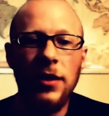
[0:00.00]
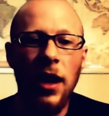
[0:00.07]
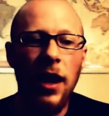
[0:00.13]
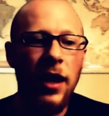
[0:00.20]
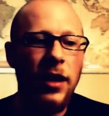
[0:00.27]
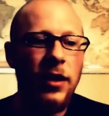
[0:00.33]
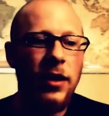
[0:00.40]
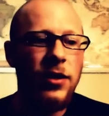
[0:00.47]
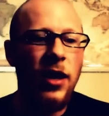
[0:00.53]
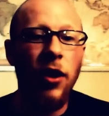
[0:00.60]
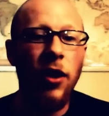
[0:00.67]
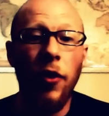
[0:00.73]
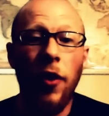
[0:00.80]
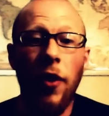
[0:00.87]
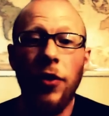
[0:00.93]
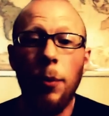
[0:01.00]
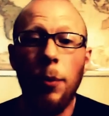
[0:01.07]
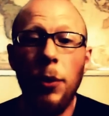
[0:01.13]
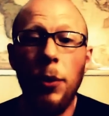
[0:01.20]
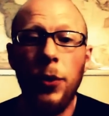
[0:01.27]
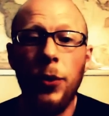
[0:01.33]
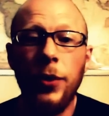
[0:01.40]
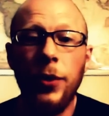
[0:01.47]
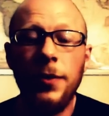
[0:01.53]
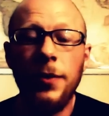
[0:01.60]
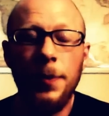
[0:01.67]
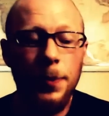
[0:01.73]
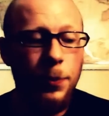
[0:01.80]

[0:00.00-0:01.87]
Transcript: And on the moon,